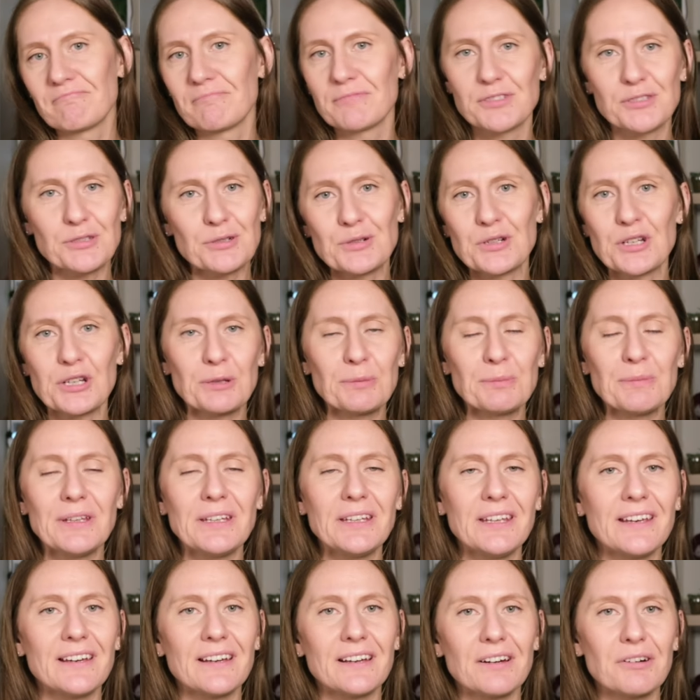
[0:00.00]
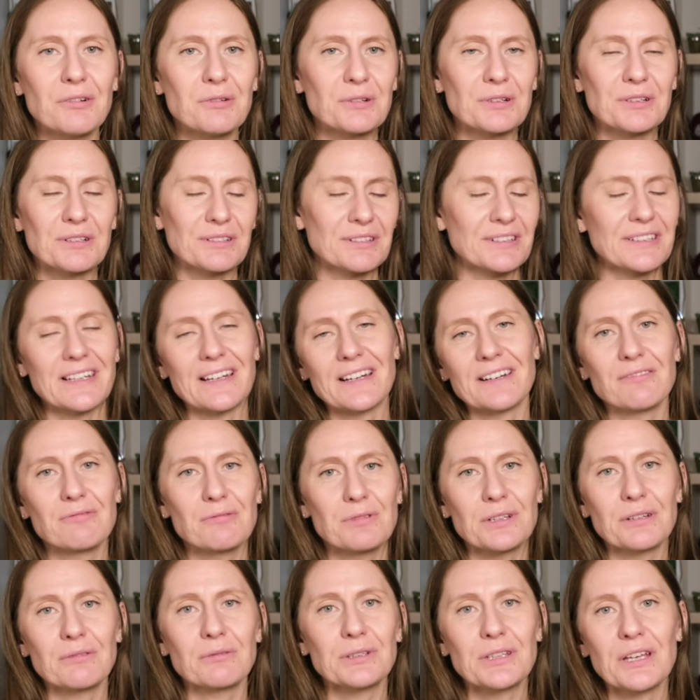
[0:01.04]
social media or
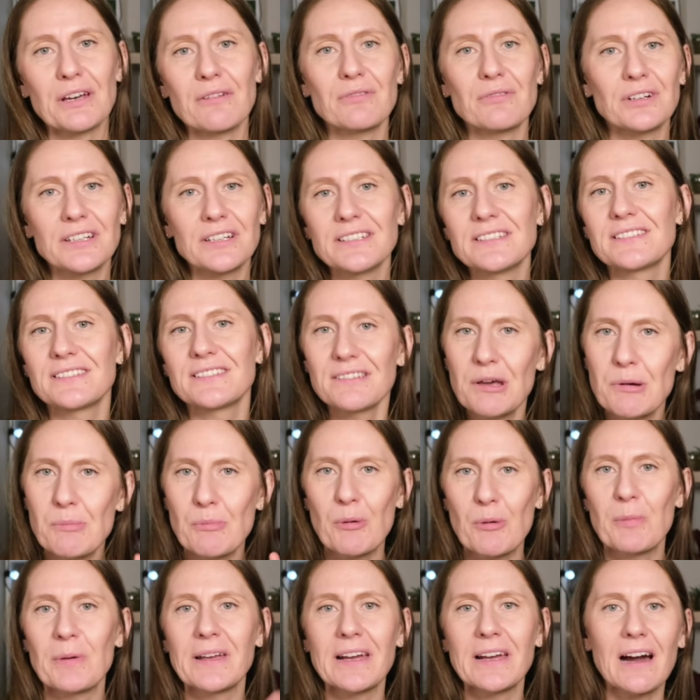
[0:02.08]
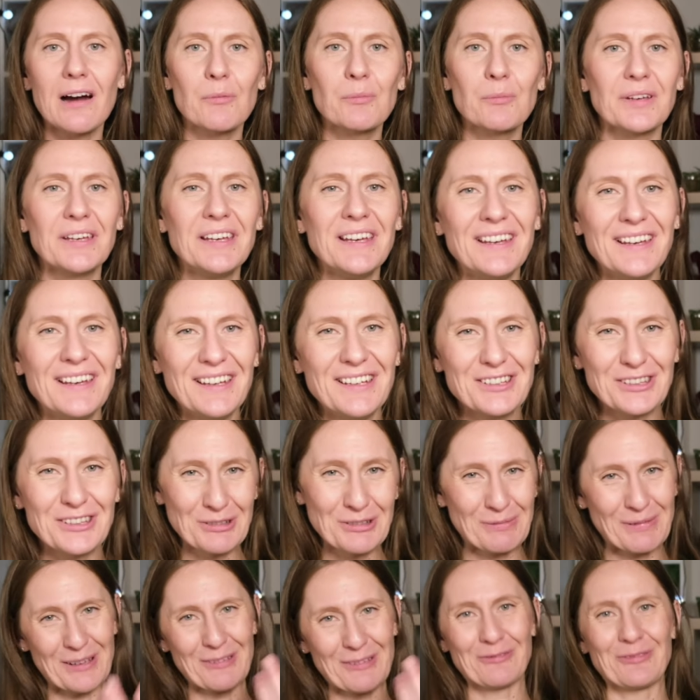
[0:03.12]
whatever is popping up
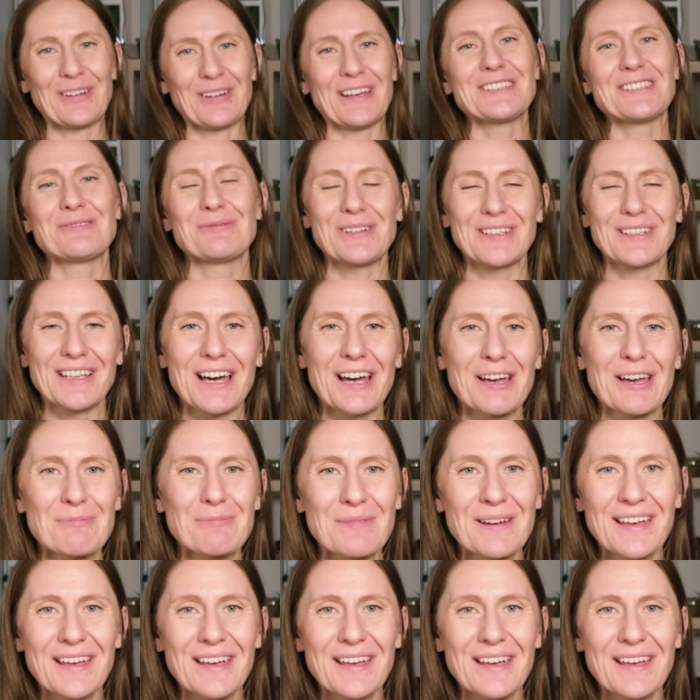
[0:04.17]
into my face when I'm